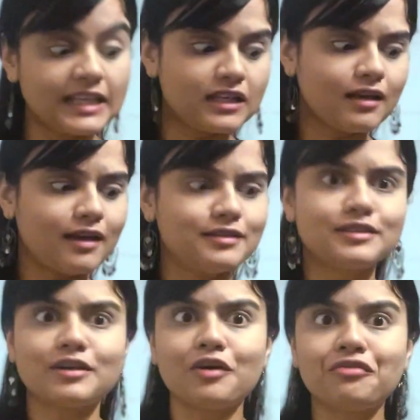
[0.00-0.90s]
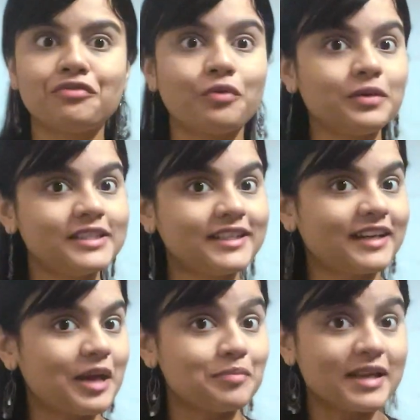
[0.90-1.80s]
in under a
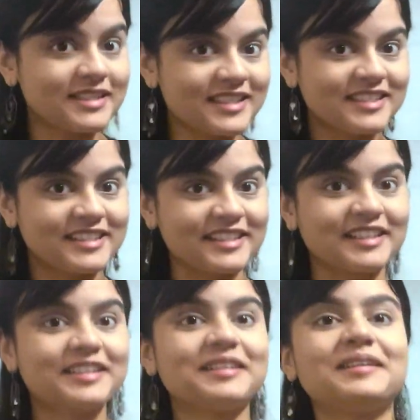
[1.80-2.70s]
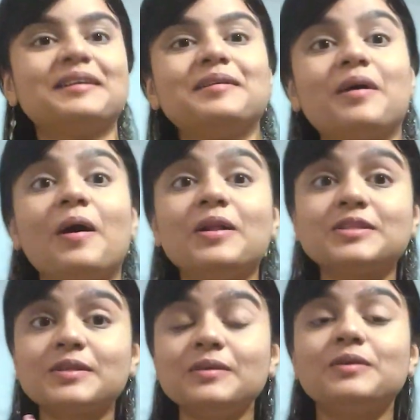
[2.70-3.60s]
40-gram SSD.
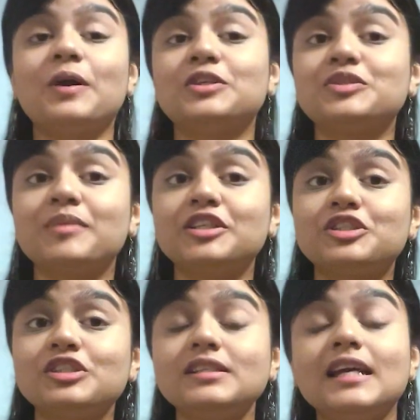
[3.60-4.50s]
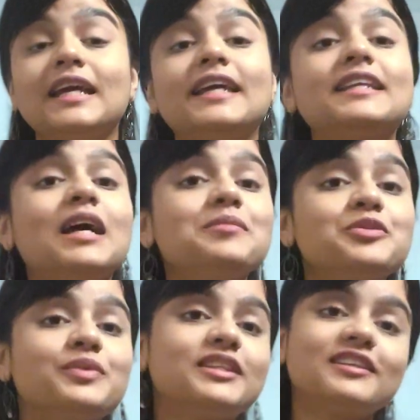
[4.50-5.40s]
Also, not to mention, it comes
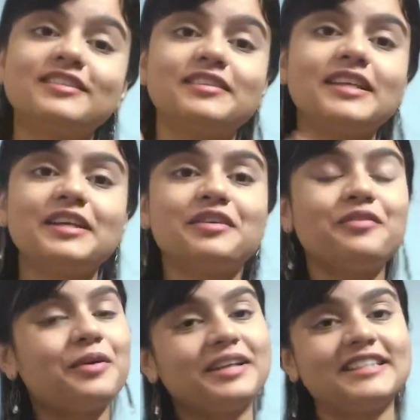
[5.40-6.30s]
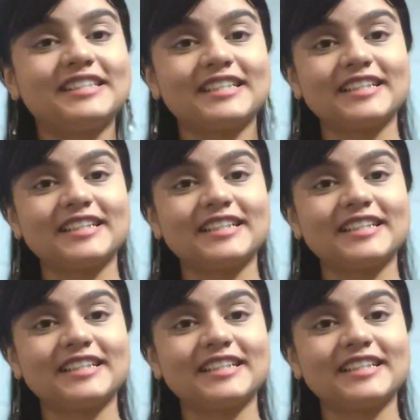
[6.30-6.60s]
with a 3-year warranty.